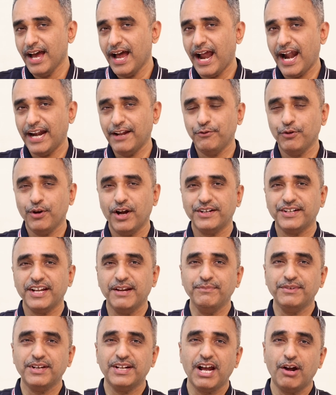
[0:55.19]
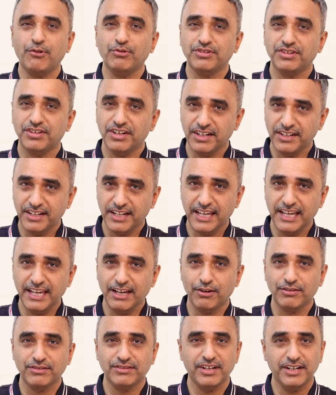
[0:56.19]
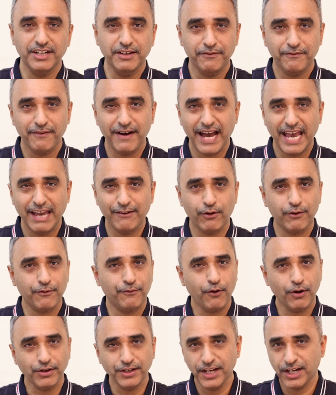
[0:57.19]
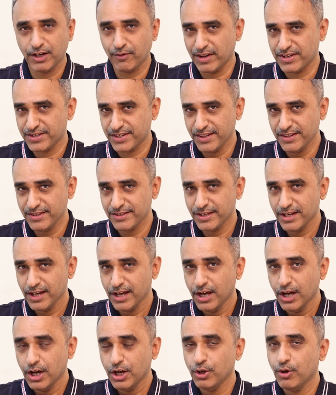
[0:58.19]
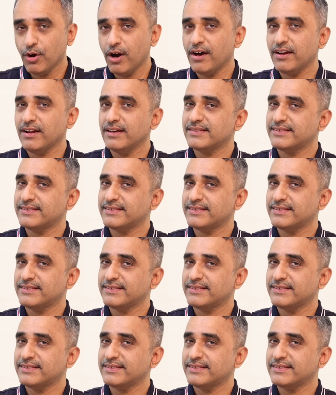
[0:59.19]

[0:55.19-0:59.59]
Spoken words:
and if you attempt around 30 or 35 or 40 questions, you are